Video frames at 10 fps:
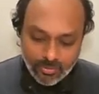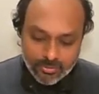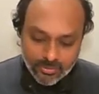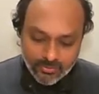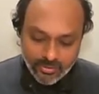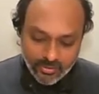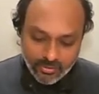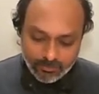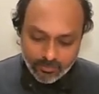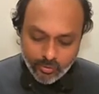So when
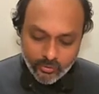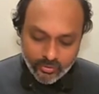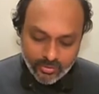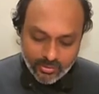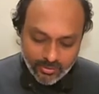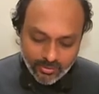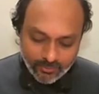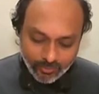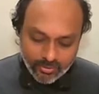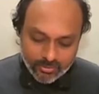I'm going to double it,
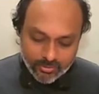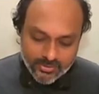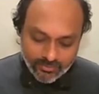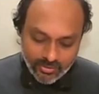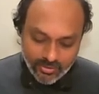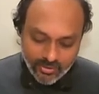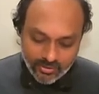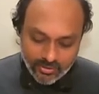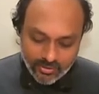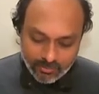so 78
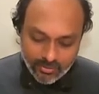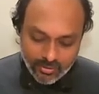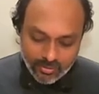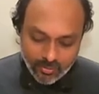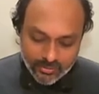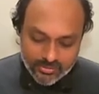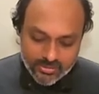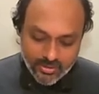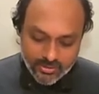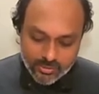doubled once,
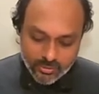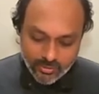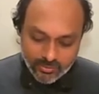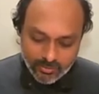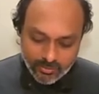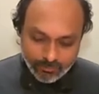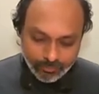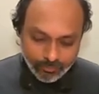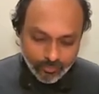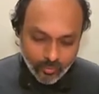that is going to
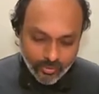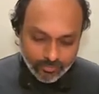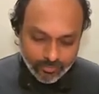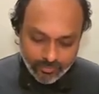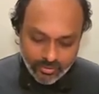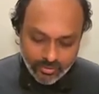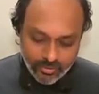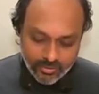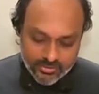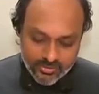become
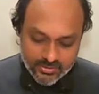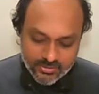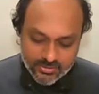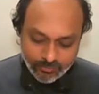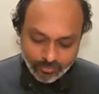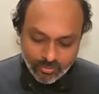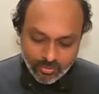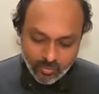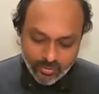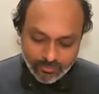156.
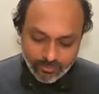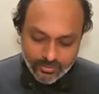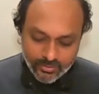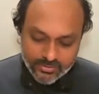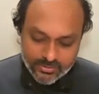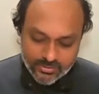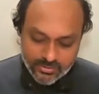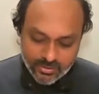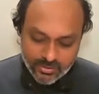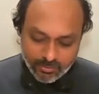156
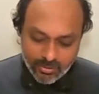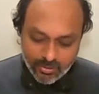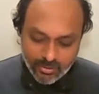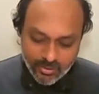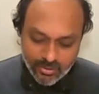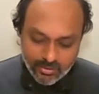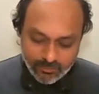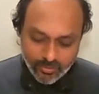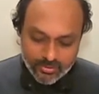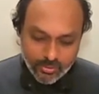doubled again
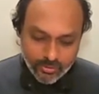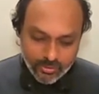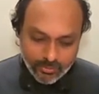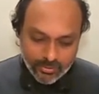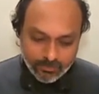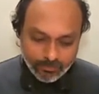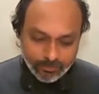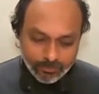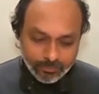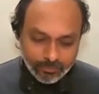is going to
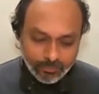become